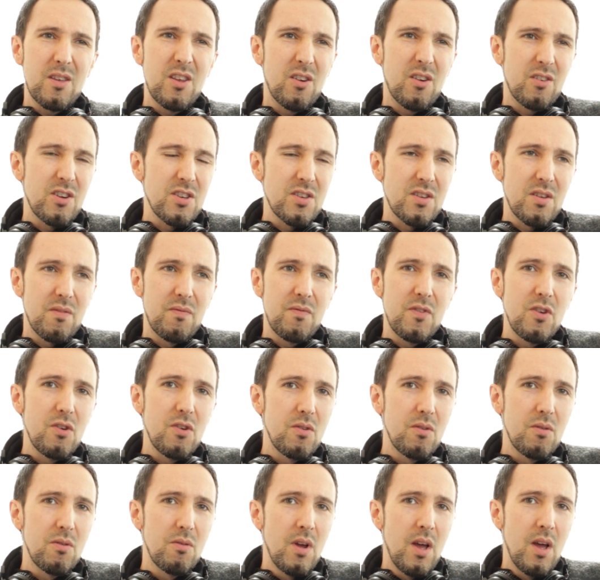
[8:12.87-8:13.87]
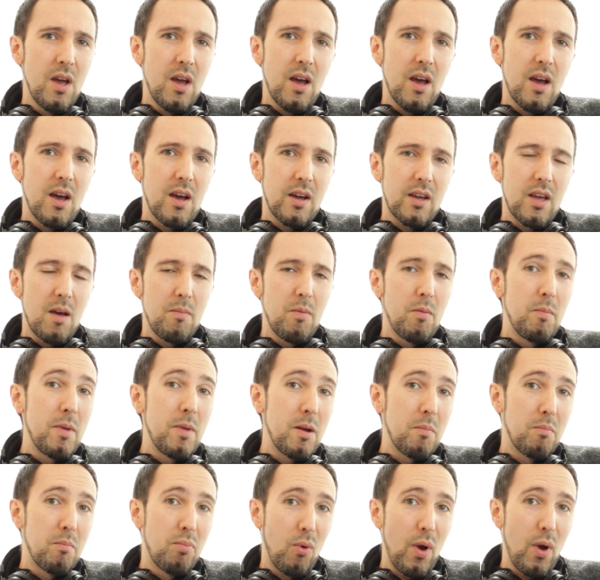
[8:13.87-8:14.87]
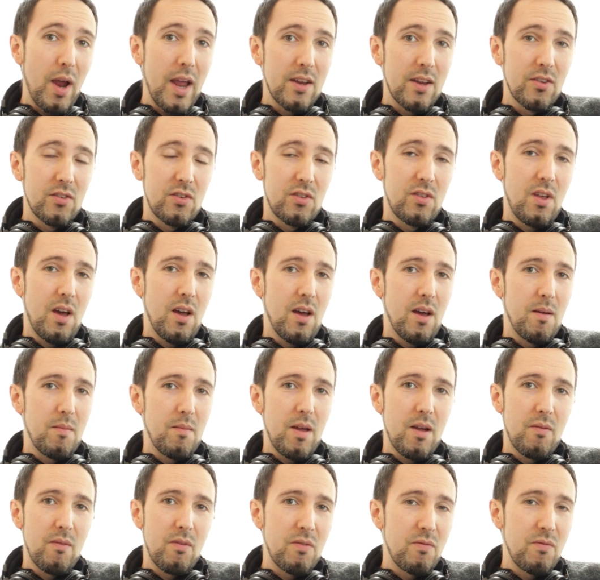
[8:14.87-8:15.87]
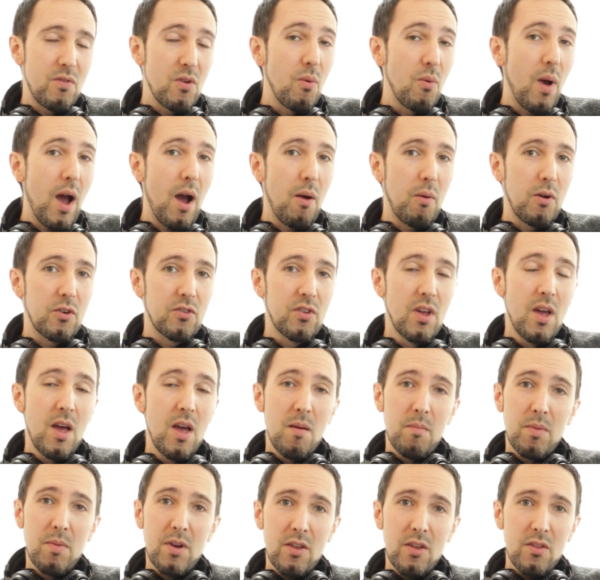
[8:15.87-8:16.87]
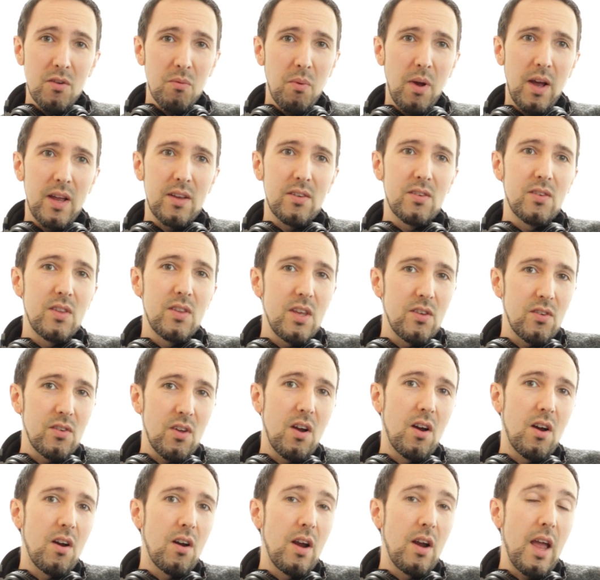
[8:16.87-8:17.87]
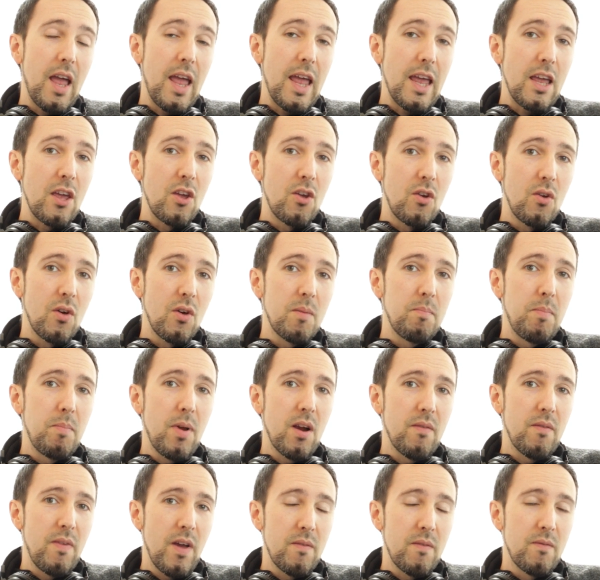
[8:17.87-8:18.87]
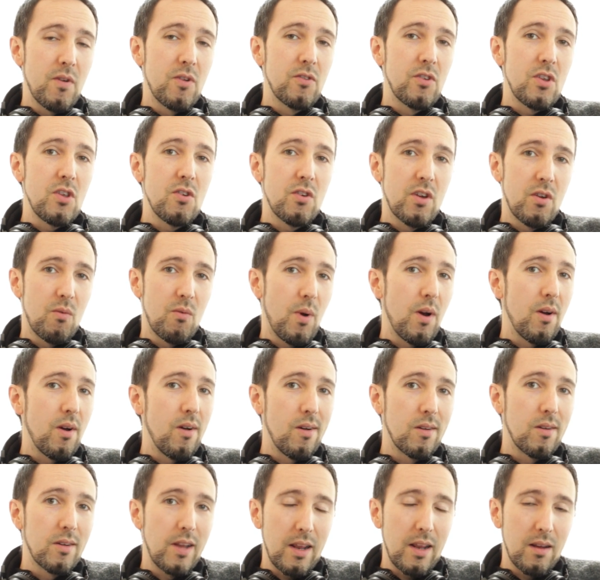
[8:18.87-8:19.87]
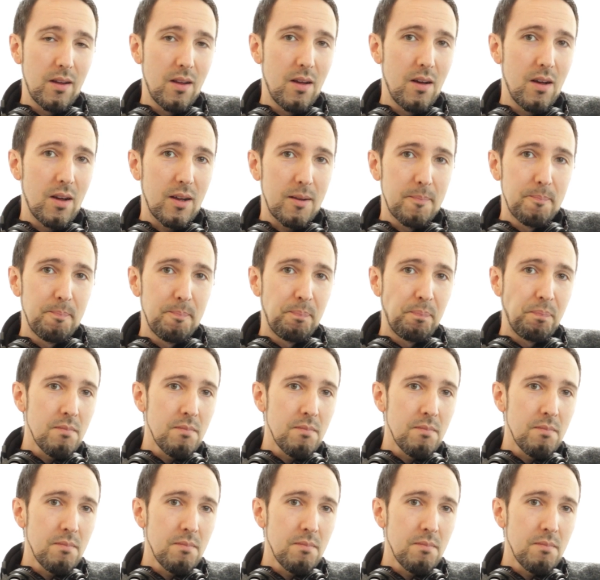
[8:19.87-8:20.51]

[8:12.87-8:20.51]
just a few couple-minute breaks every few hours. But otherwise, these are a good pair of headphones that you can wear all day long.